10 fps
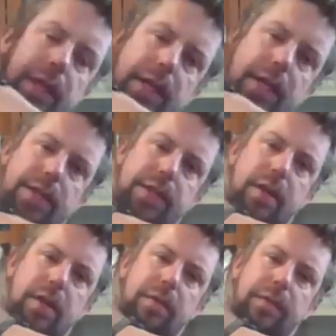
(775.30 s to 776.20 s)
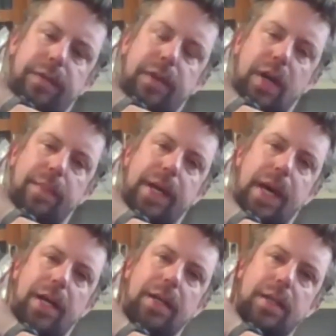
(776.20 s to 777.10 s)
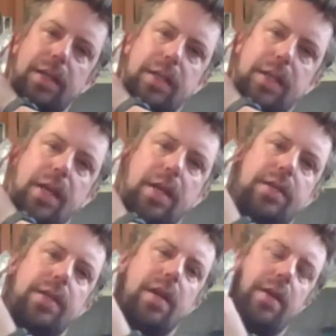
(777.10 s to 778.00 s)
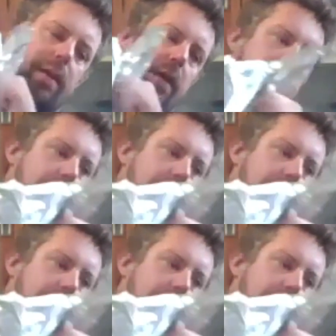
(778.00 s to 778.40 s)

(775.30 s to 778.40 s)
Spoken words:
litres of IPA. So